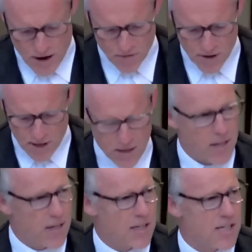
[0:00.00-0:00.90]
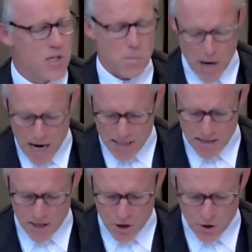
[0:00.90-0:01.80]
of Rafah,
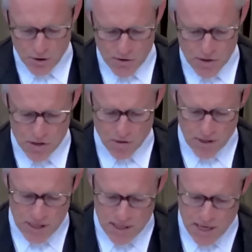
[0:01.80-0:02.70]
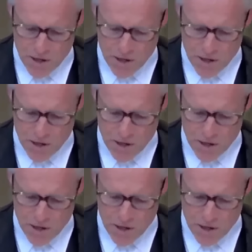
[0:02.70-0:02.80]
despite the assurances of the